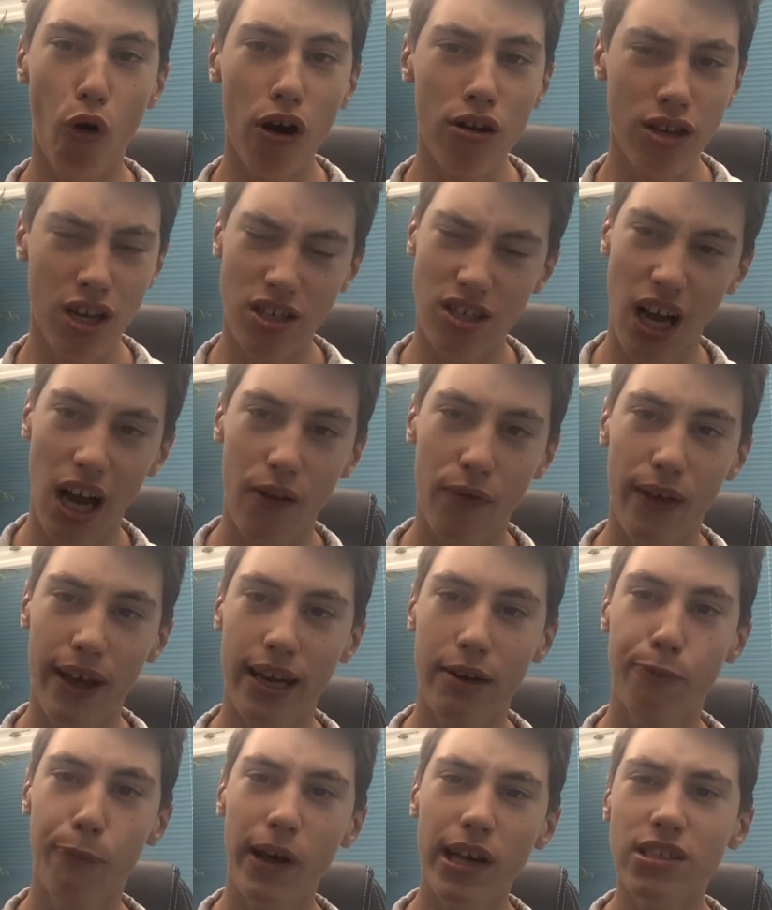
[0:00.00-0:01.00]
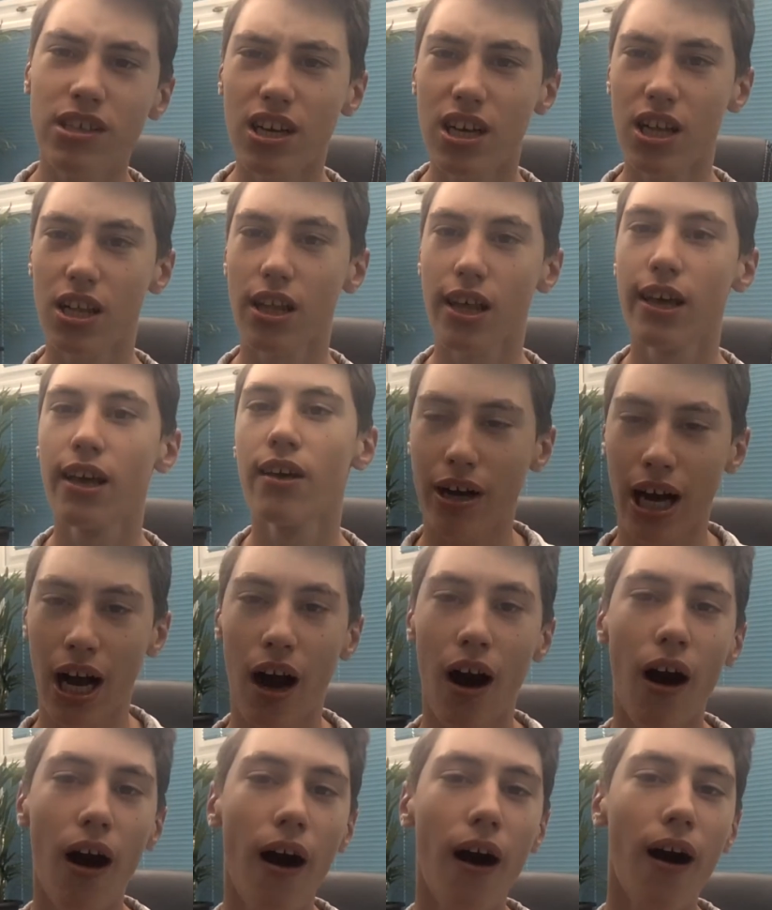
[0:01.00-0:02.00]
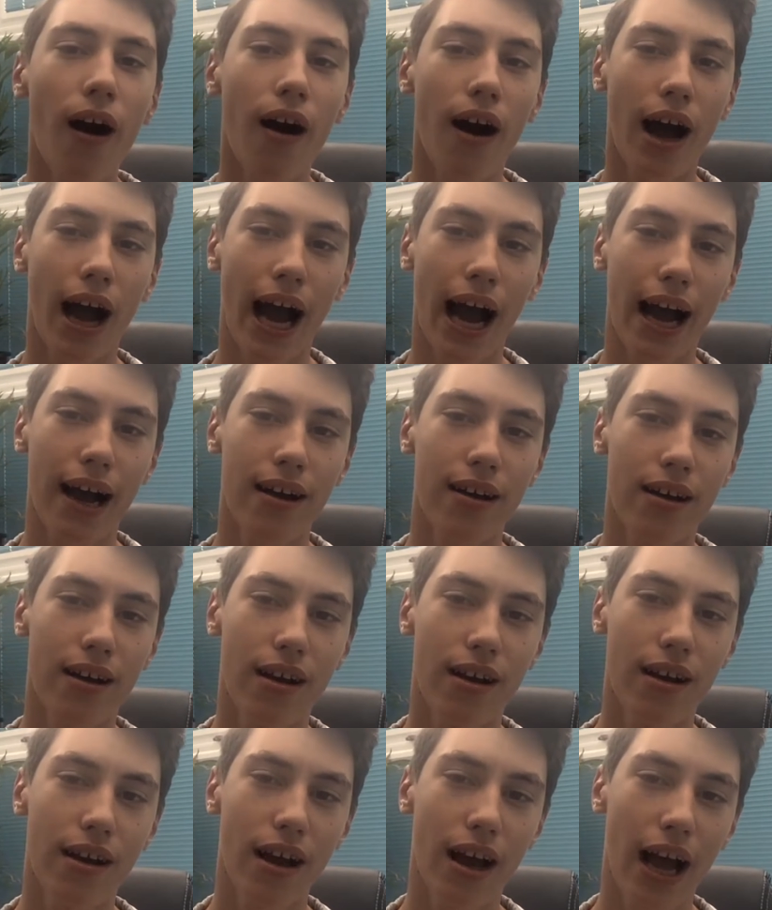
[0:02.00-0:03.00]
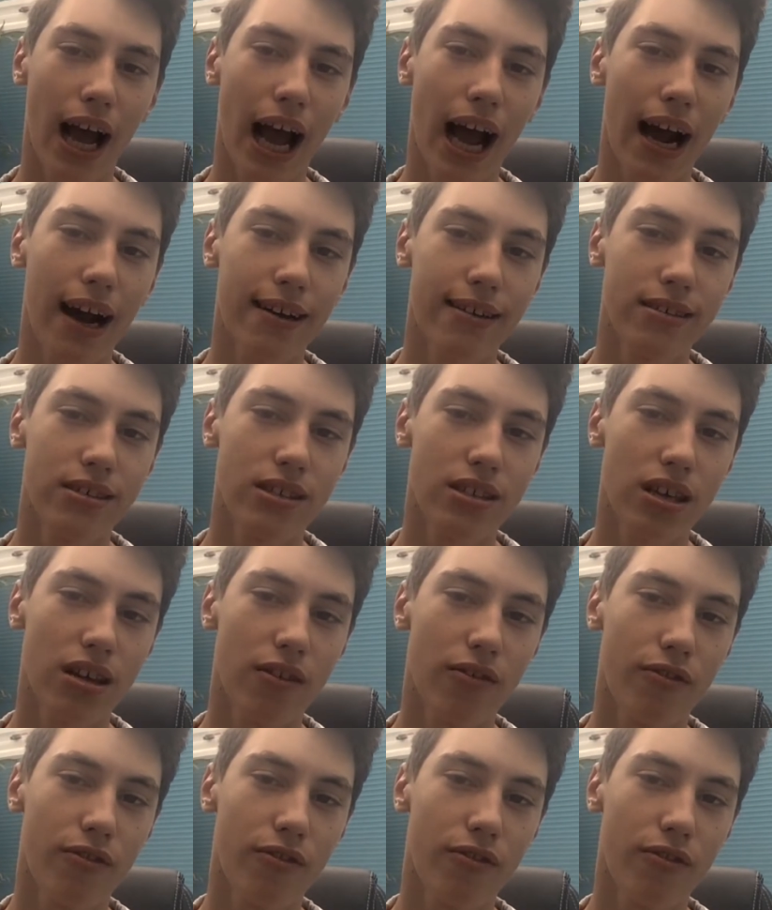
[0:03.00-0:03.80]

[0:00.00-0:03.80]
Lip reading: does that mean? Basically, the car has